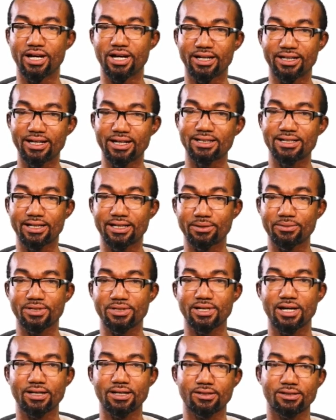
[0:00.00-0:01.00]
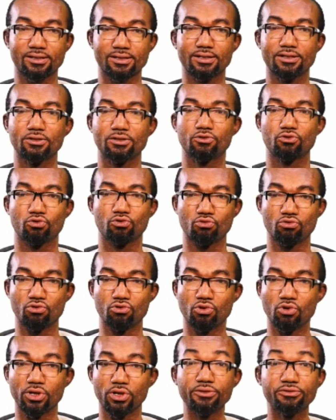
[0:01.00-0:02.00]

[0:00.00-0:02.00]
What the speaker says: and that helps us to grow.